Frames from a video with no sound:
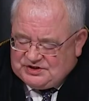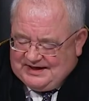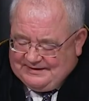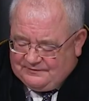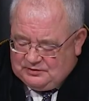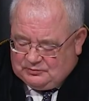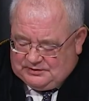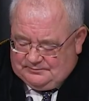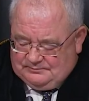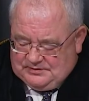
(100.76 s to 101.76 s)
to
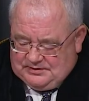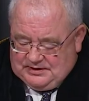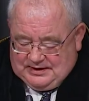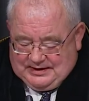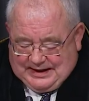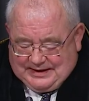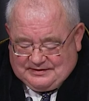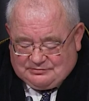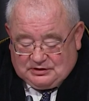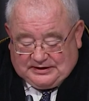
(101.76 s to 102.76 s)
everyone, and
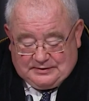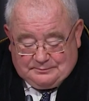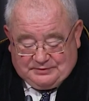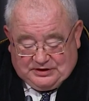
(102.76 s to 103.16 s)
there can